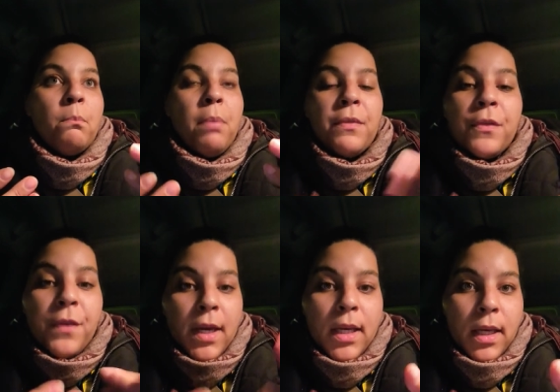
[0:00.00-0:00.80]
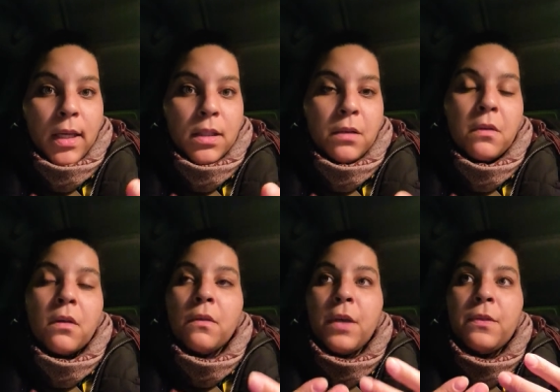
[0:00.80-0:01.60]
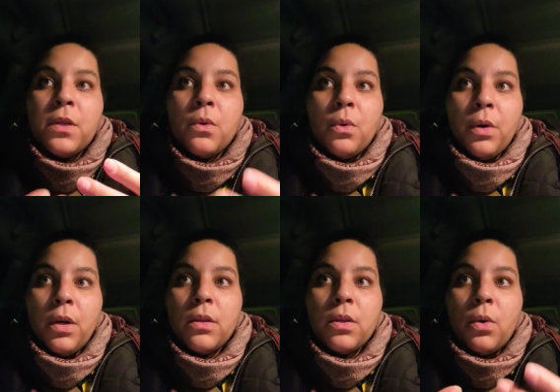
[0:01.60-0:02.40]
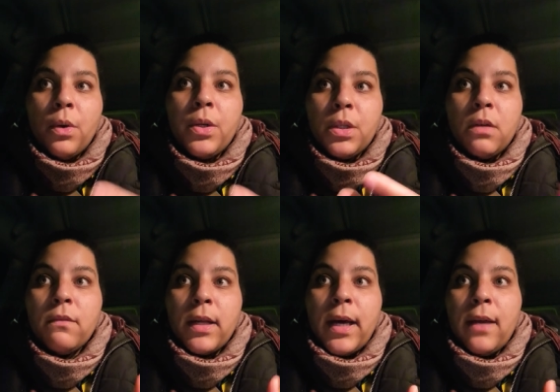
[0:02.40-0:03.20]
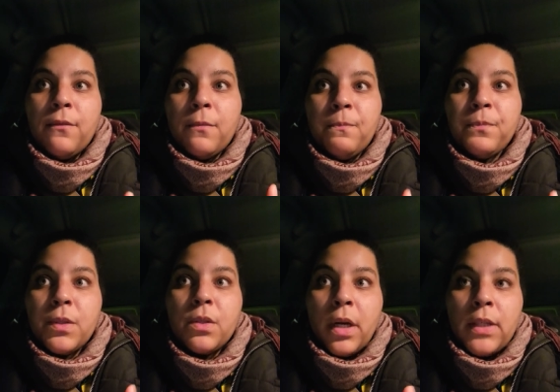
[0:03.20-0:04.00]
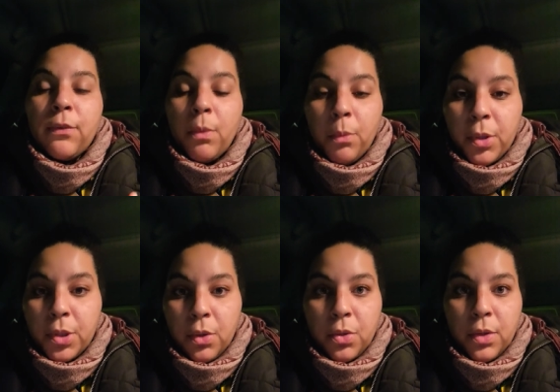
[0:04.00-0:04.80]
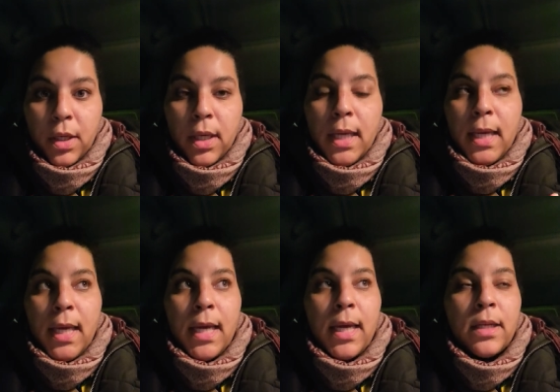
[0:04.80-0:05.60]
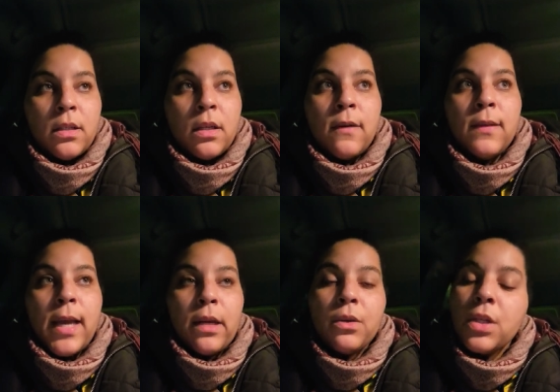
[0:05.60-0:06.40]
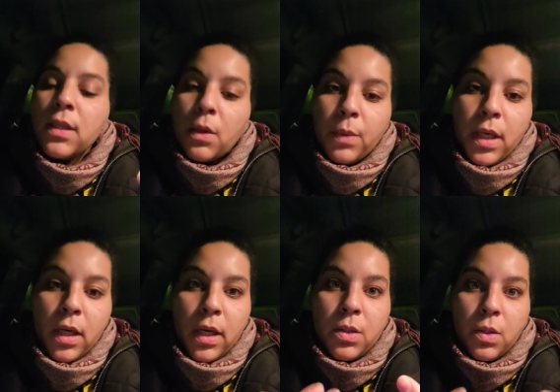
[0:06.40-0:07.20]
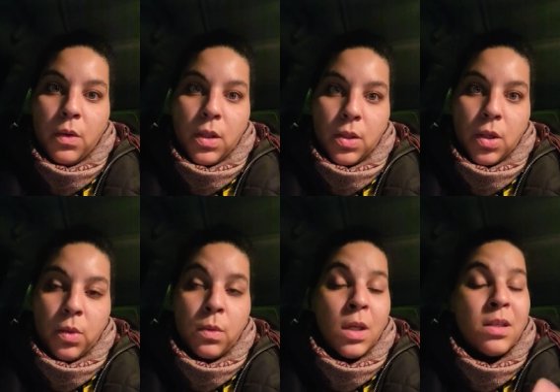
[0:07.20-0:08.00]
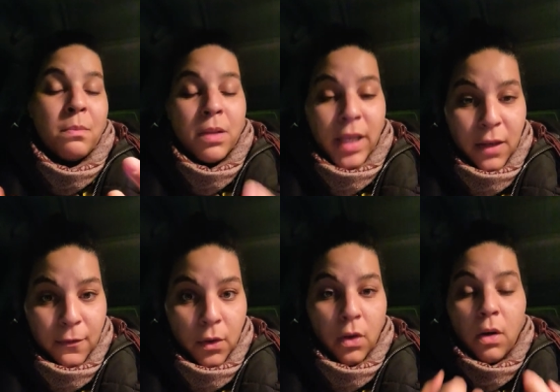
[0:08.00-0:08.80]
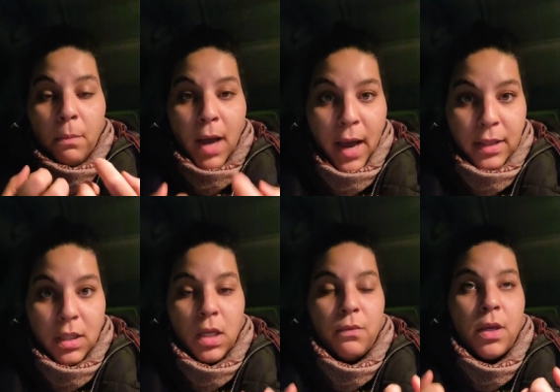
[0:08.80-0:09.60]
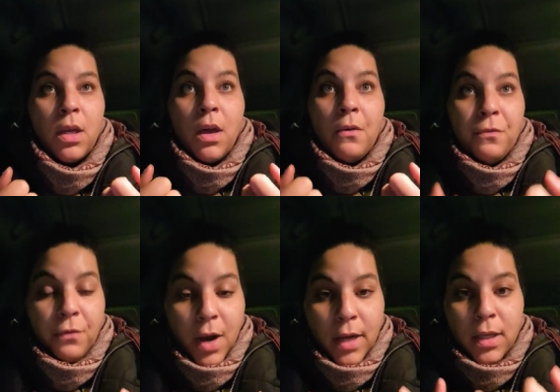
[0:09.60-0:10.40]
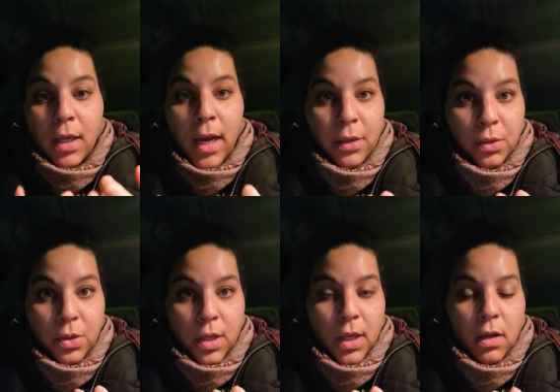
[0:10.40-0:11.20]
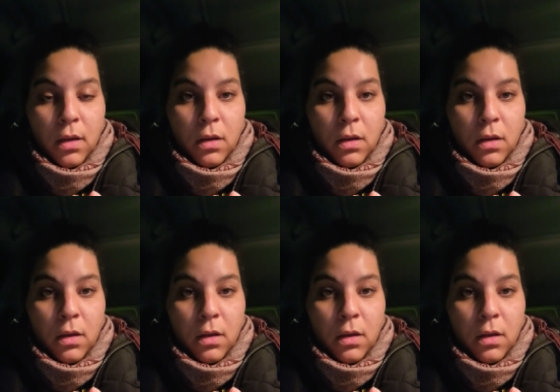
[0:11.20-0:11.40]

But the thing is that the or the origin of life starts from when we're children. And the energy that we exude as children is a playful, positive, fun energy.